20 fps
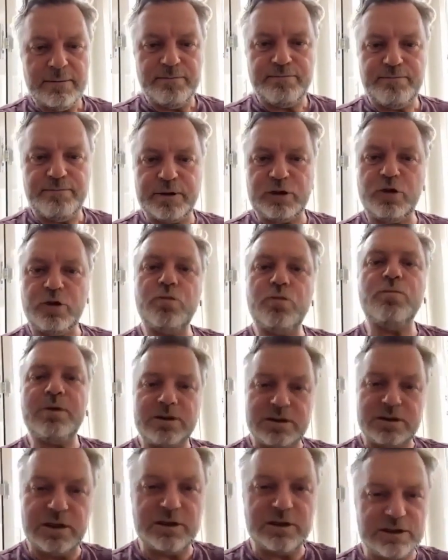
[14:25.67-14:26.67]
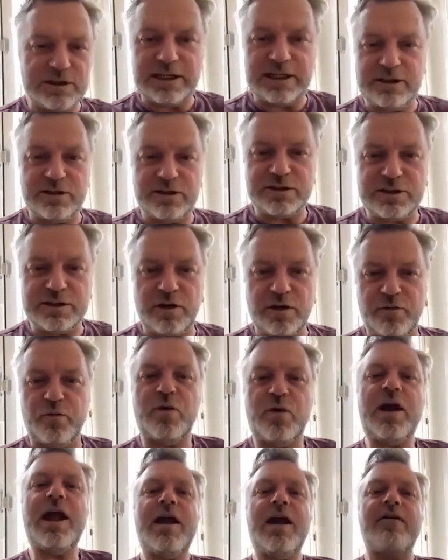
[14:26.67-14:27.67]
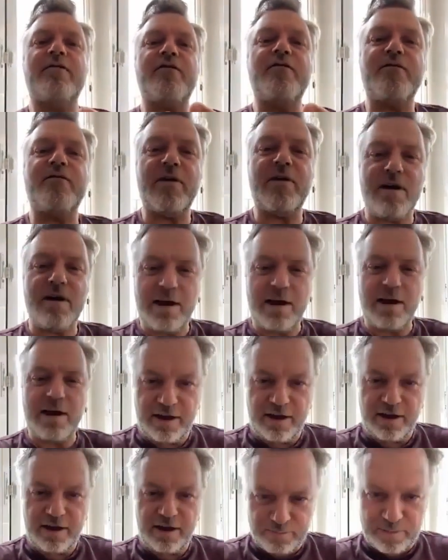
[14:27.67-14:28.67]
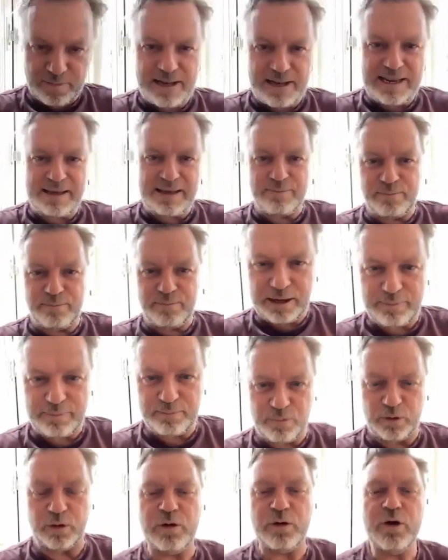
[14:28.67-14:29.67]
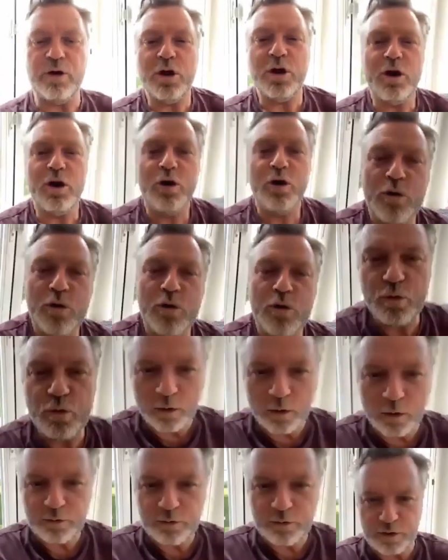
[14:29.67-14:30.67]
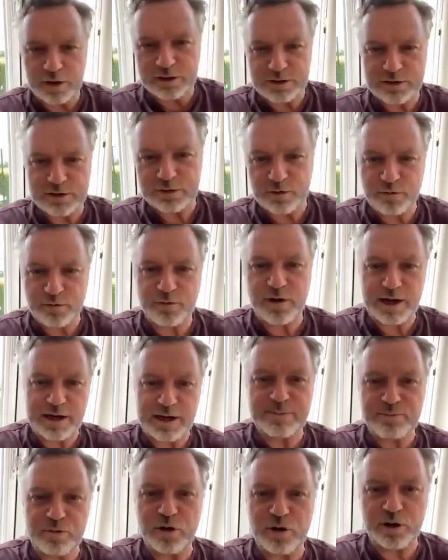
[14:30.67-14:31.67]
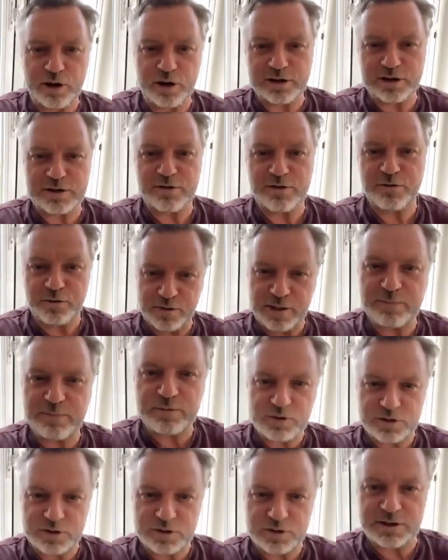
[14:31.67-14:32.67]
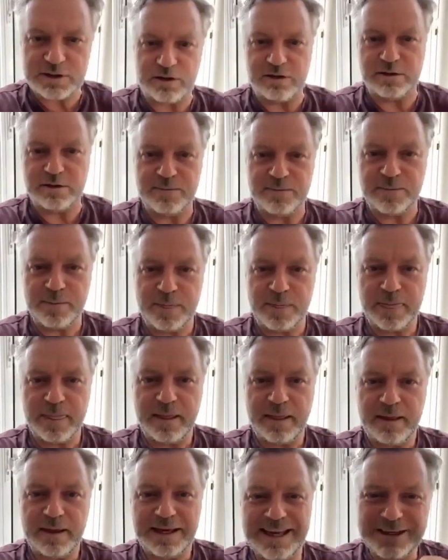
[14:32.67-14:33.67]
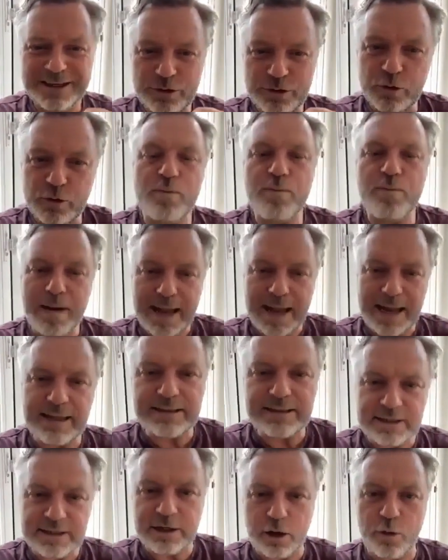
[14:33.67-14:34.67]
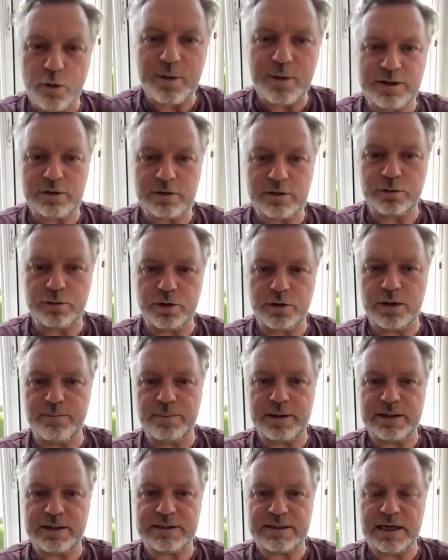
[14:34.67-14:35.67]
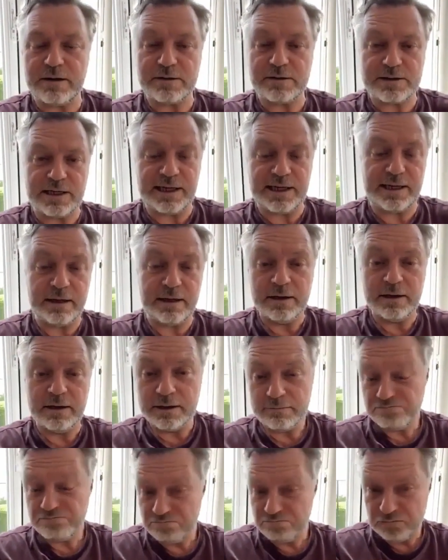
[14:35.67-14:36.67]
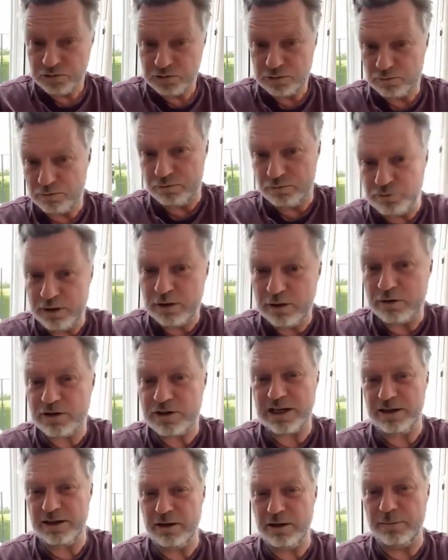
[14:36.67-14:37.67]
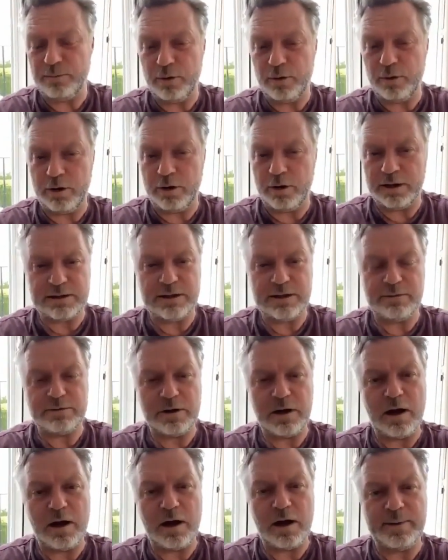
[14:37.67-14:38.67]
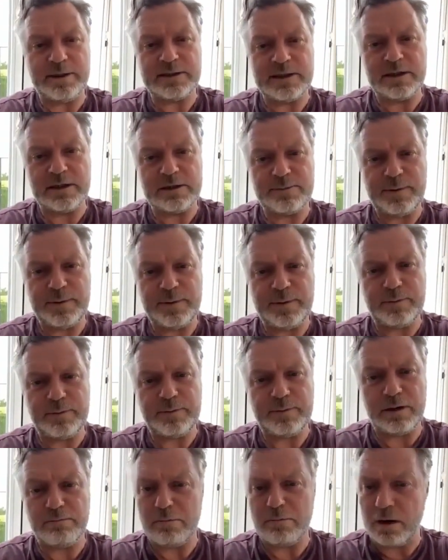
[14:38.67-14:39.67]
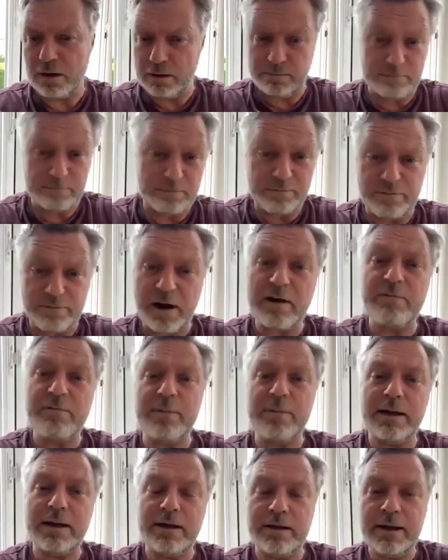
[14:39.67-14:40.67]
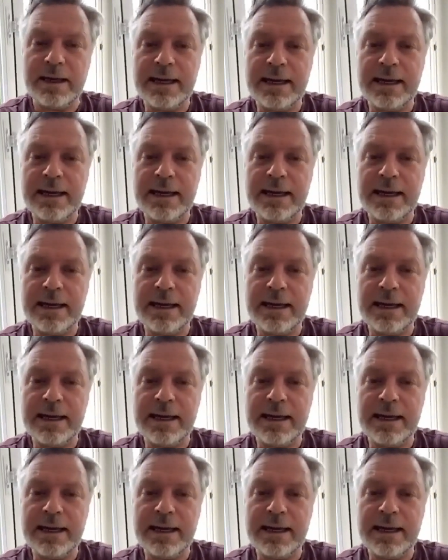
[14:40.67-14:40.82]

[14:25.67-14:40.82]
But you must understand yourself, we have 5 million people who want us to find products for them to sell. Can you imagine going to companies now saying, we could sell your products? And they would say, how many salespeople do you have? 5 million.